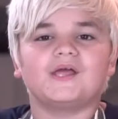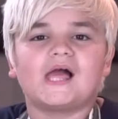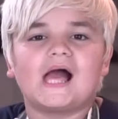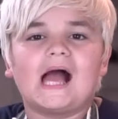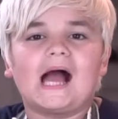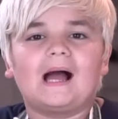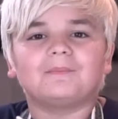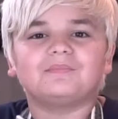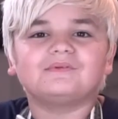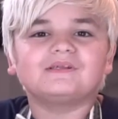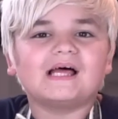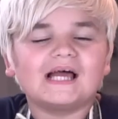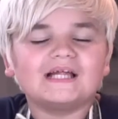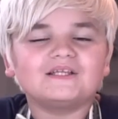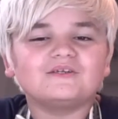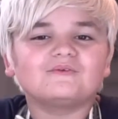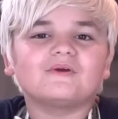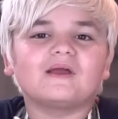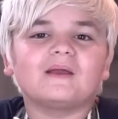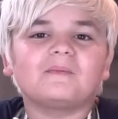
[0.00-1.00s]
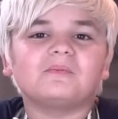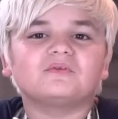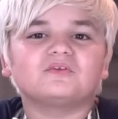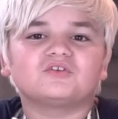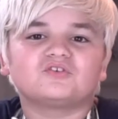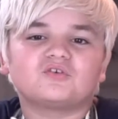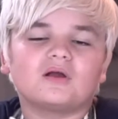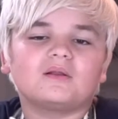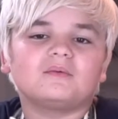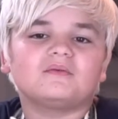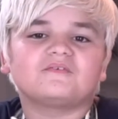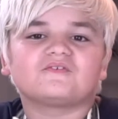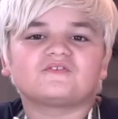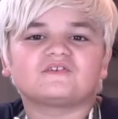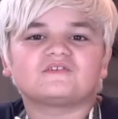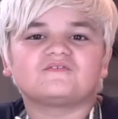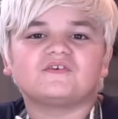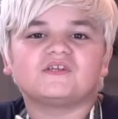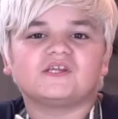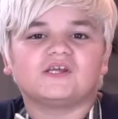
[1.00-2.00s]
I'm glad you were able to join me for
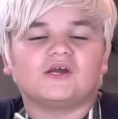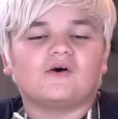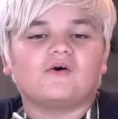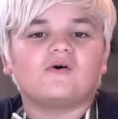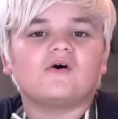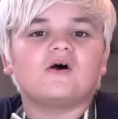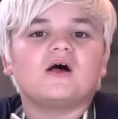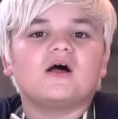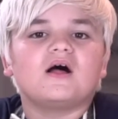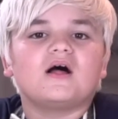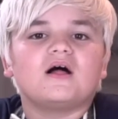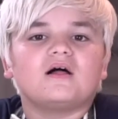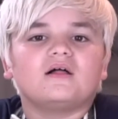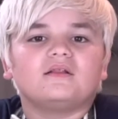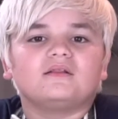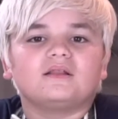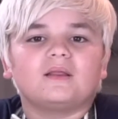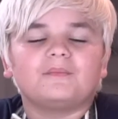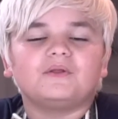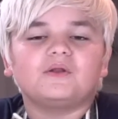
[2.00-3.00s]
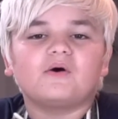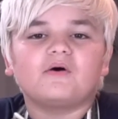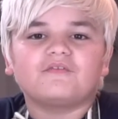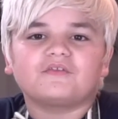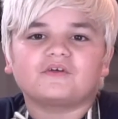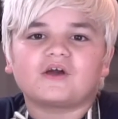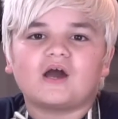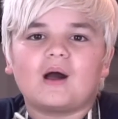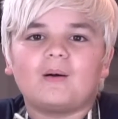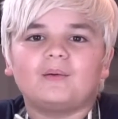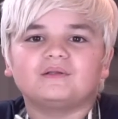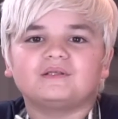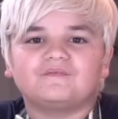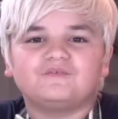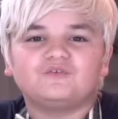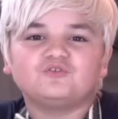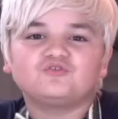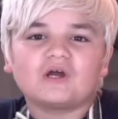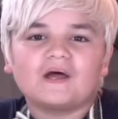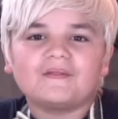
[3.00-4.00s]
this video. Let me know in the comments if
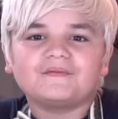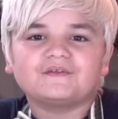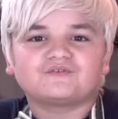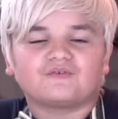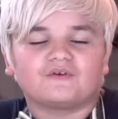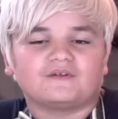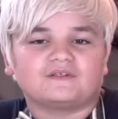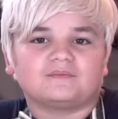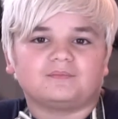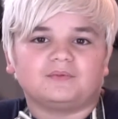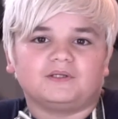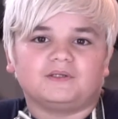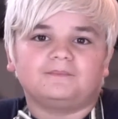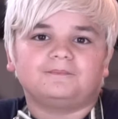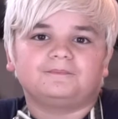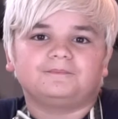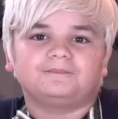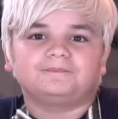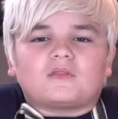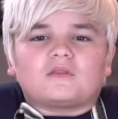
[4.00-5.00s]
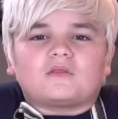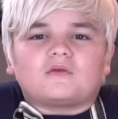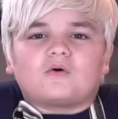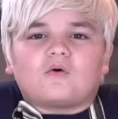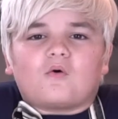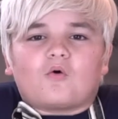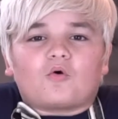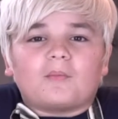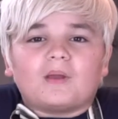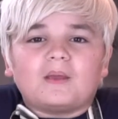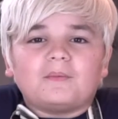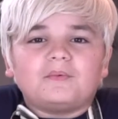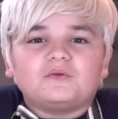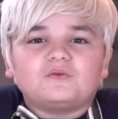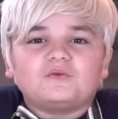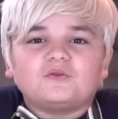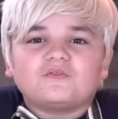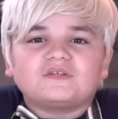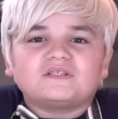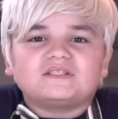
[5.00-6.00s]
you try this recipe. Or maybe you
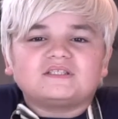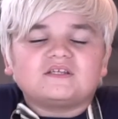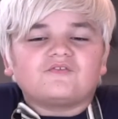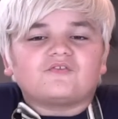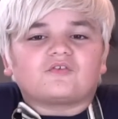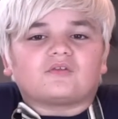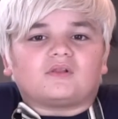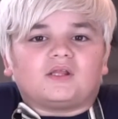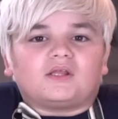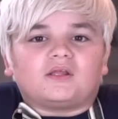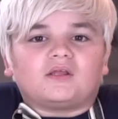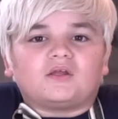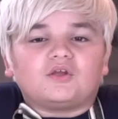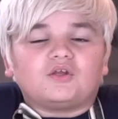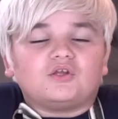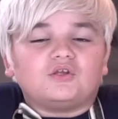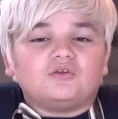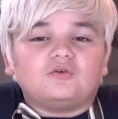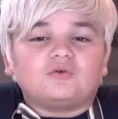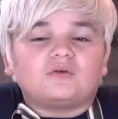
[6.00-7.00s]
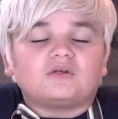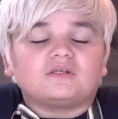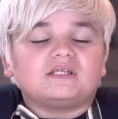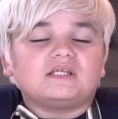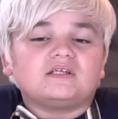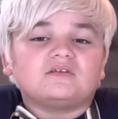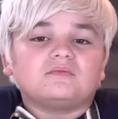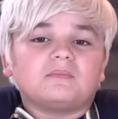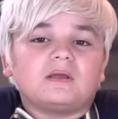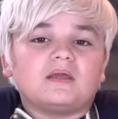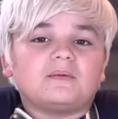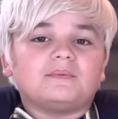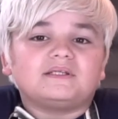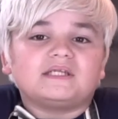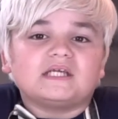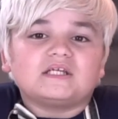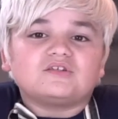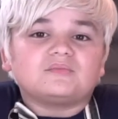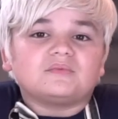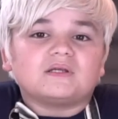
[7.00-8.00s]
do this differently. You can maybe
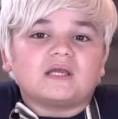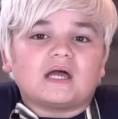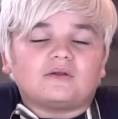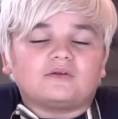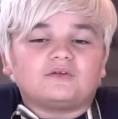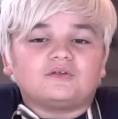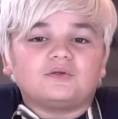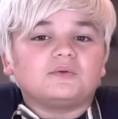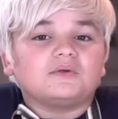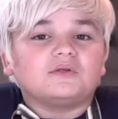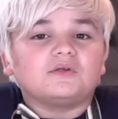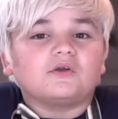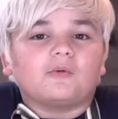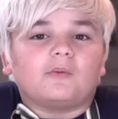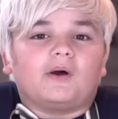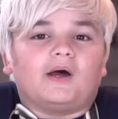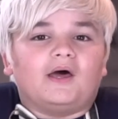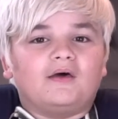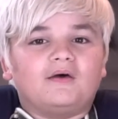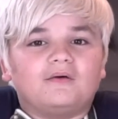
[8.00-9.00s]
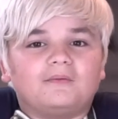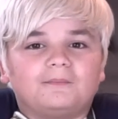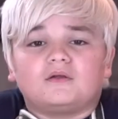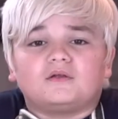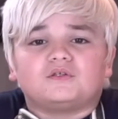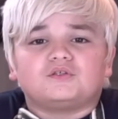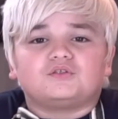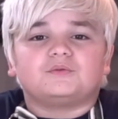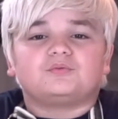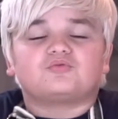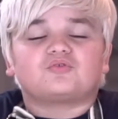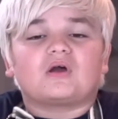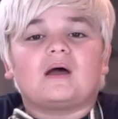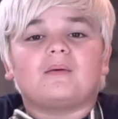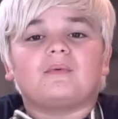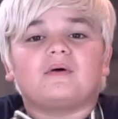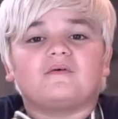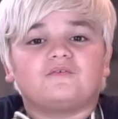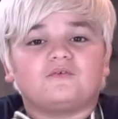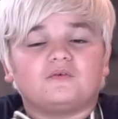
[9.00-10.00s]
teach me how to do it your way. Subscribe
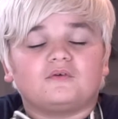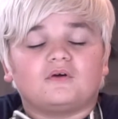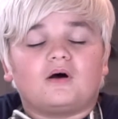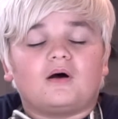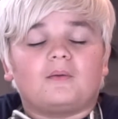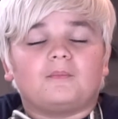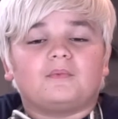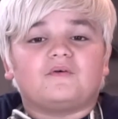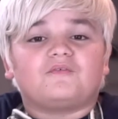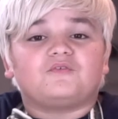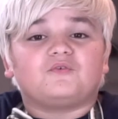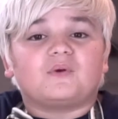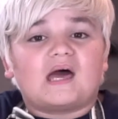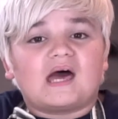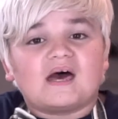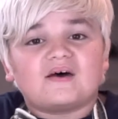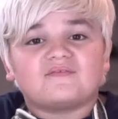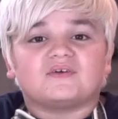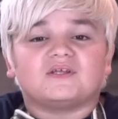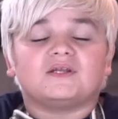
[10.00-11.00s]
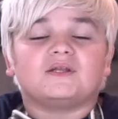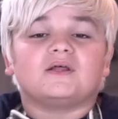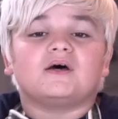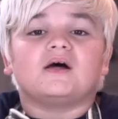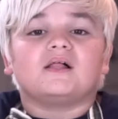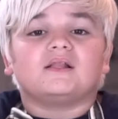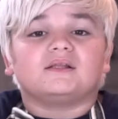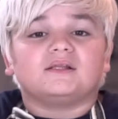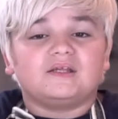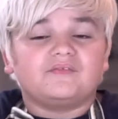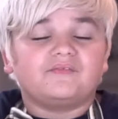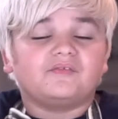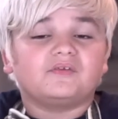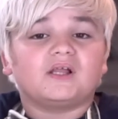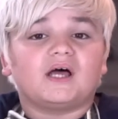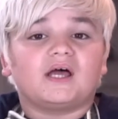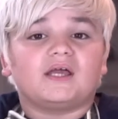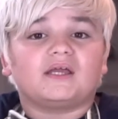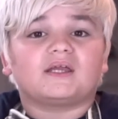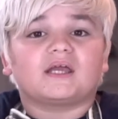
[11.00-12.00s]
if you haven't, leave a
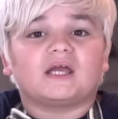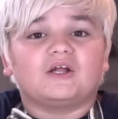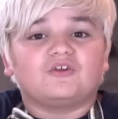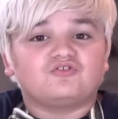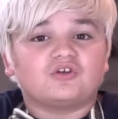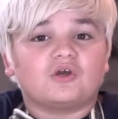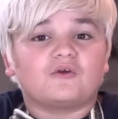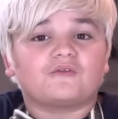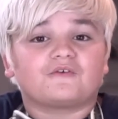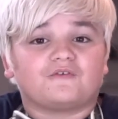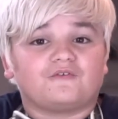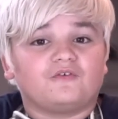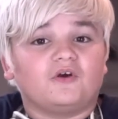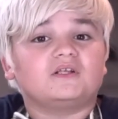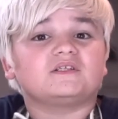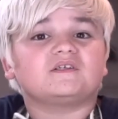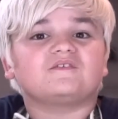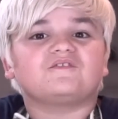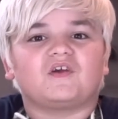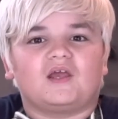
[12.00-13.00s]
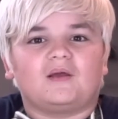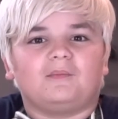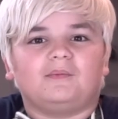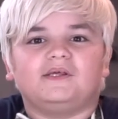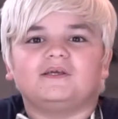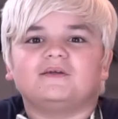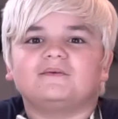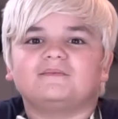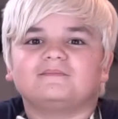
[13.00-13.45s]
like, and share with your friends and family.